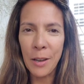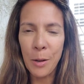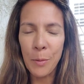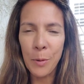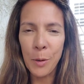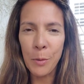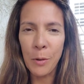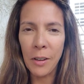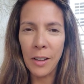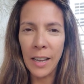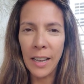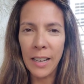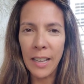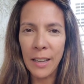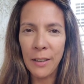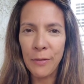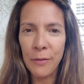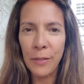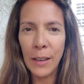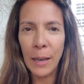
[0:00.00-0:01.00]
I hope you all had
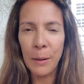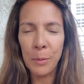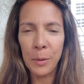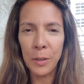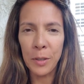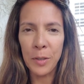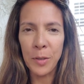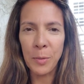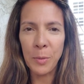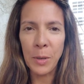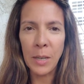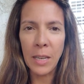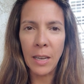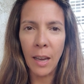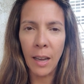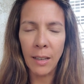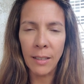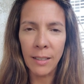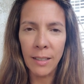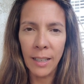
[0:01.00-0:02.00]
a fabulous weekend.